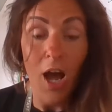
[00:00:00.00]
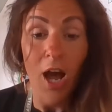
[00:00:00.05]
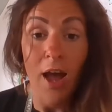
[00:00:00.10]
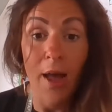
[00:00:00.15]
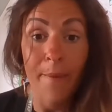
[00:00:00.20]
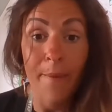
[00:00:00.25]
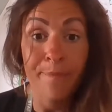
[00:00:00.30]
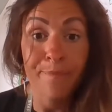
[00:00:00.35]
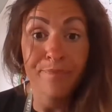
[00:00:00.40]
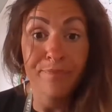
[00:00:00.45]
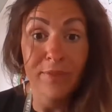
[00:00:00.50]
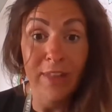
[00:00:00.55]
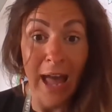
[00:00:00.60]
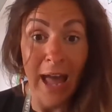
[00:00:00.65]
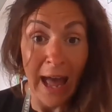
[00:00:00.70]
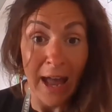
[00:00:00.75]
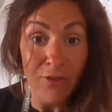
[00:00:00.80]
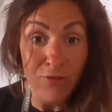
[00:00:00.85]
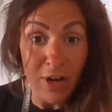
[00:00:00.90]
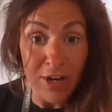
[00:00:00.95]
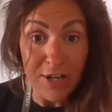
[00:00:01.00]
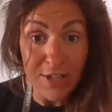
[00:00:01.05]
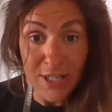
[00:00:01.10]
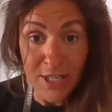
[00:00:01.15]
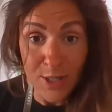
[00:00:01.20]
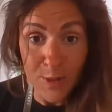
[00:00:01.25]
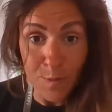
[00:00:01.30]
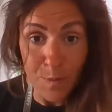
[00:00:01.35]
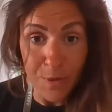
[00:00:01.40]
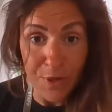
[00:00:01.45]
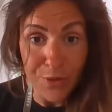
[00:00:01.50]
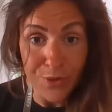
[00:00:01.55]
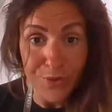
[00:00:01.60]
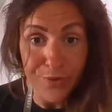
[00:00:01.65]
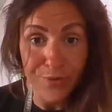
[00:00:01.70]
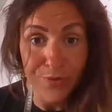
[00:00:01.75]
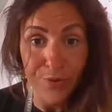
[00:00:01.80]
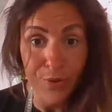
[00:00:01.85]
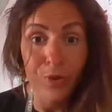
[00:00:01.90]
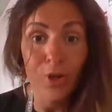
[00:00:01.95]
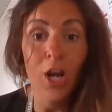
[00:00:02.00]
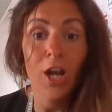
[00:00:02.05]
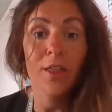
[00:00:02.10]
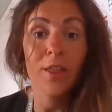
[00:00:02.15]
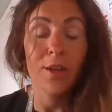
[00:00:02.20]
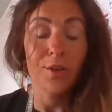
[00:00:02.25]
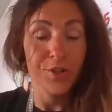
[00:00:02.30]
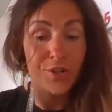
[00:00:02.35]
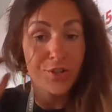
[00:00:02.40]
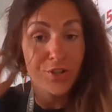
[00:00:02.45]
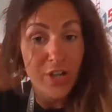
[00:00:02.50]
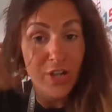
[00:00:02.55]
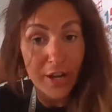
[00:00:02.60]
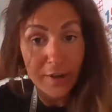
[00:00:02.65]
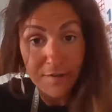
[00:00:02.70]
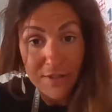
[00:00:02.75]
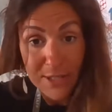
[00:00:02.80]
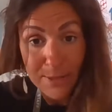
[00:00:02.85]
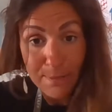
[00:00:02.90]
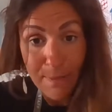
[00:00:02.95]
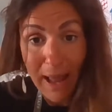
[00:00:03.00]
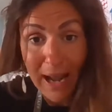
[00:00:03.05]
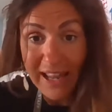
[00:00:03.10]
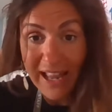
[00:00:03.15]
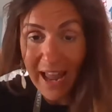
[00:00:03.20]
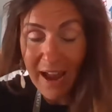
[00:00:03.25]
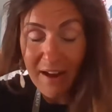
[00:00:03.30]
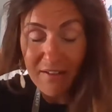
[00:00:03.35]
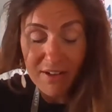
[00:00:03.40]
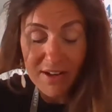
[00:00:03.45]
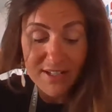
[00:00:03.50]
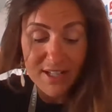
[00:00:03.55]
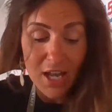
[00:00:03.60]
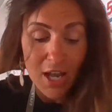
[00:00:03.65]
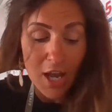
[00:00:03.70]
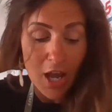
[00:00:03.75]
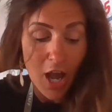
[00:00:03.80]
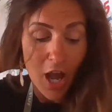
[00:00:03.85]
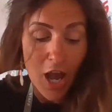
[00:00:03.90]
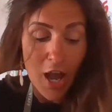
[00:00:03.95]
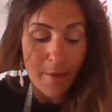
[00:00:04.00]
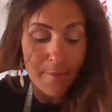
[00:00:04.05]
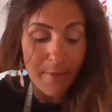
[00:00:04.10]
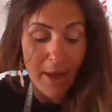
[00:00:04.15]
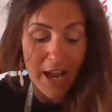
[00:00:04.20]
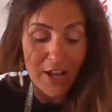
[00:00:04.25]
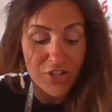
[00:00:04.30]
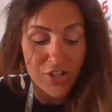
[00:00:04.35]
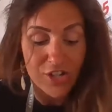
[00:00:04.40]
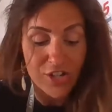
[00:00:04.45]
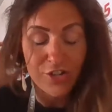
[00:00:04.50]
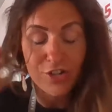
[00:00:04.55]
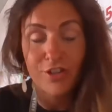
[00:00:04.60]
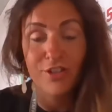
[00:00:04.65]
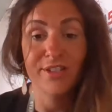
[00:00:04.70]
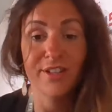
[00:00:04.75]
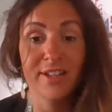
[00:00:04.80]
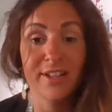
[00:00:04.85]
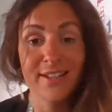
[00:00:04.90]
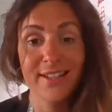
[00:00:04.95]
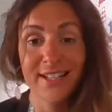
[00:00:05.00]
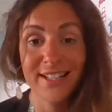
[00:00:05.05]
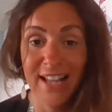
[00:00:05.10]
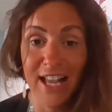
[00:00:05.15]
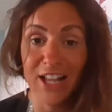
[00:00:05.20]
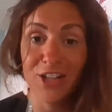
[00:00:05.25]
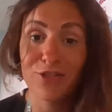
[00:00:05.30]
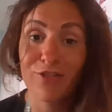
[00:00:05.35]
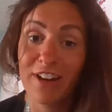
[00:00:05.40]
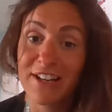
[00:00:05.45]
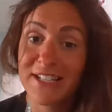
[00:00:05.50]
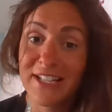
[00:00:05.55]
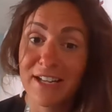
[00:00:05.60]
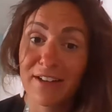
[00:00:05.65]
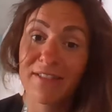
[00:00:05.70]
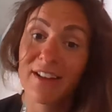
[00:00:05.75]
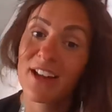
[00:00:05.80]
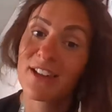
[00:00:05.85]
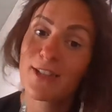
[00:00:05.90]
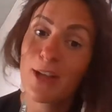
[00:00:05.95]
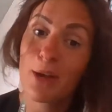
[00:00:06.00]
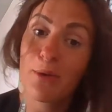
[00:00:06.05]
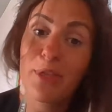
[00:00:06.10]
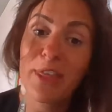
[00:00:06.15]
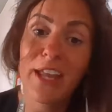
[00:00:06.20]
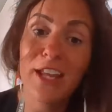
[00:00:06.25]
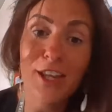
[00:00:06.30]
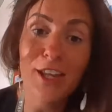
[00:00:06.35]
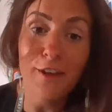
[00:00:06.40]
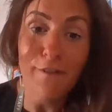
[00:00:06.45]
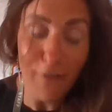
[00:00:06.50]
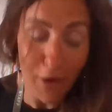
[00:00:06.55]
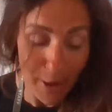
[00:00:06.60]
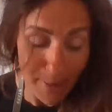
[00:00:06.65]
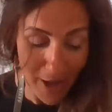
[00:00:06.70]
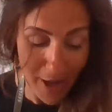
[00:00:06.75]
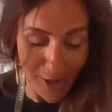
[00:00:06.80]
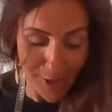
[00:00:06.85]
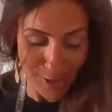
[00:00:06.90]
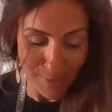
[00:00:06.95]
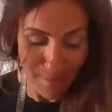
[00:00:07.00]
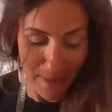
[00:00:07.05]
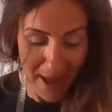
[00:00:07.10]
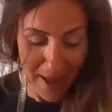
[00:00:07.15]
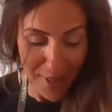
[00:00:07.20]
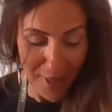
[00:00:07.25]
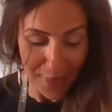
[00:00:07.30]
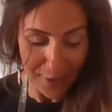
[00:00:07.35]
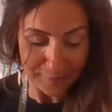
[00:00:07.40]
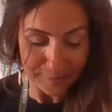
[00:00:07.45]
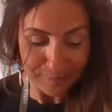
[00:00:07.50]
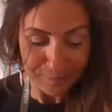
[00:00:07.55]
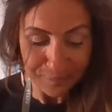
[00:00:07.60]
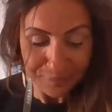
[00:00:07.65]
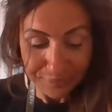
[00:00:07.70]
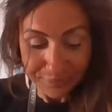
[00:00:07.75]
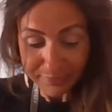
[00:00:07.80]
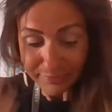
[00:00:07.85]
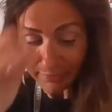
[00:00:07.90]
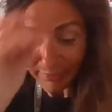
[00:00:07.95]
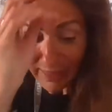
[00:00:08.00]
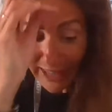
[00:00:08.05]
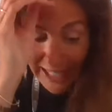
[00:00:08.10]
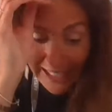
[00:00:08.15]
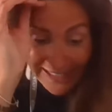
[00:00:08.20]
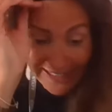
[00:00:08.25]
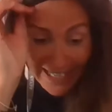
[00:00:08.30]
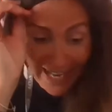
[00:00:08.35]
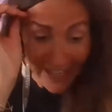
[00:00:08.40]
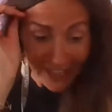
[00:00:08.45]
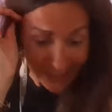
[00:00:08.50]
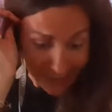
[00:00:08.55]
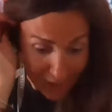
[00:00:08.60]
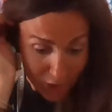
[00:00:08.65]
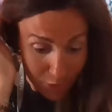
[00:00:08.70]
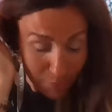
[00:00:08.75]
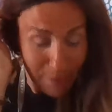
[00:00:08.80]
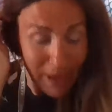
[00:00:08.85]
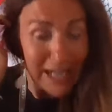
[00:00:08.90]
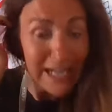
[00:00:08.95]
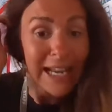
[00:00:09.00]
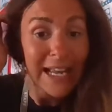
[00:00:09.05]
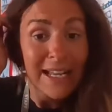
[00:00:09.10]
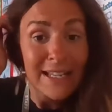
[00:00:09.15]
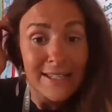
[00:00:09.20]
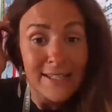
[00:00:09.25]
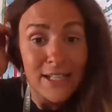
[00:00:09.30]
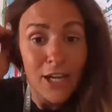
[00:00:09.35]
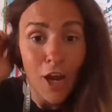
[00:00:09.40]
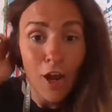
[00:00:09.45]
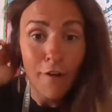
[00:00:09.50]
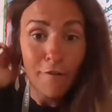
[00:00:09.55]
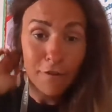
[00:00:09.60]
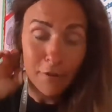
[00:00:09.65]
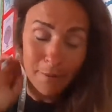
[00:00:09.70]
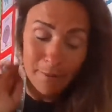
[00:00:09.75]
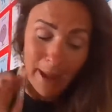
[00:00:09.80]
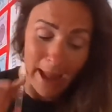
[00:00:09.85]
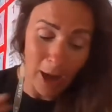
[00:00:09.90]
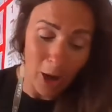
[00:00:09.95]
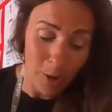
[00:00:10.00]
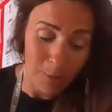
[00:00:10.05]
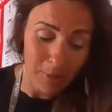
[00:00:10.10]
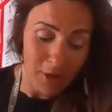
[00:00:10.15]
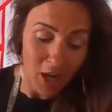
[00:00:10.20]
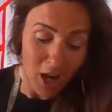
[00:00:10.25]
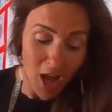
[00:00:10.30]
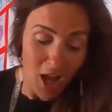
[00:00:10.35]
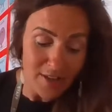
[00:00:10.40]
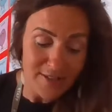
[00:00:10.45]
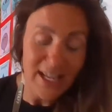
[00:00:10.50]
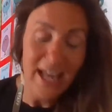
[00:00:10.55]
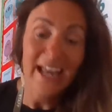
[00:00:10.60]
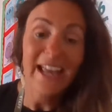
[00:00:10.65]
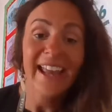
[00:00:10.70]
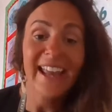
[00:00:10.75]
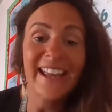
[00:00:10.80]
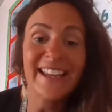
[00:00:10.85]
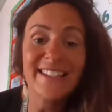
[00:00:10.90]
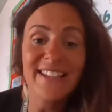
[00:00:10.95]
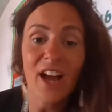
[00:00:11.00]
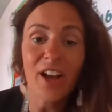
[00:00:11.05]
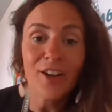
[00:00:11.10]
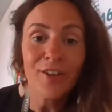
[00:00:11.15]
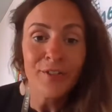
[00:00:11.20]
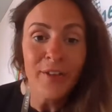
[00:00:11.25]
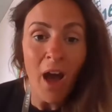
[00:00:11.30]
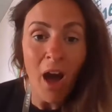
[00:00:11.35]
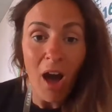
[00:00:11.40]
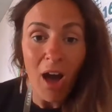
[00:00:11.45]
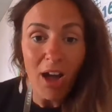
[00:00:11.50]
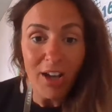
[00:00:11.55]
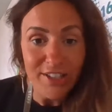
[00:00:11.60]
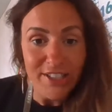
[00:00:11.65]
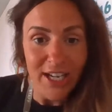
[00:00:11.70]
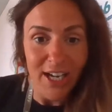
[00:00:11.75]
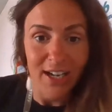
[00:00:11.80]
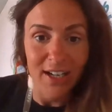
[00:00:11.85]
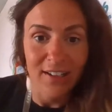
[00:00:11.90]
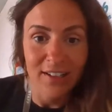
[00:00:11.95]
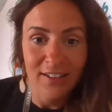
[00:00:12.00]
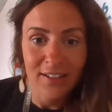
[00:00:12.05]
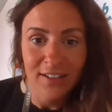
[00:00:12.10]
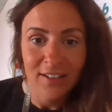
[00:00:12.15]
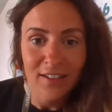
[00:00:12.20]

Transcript: Um, the handwriting is beautiful, that she's checked for spelling errors, um, and she's used the success criteria. So, thank you very much, Beth. Next on my list from Elm class is Nada.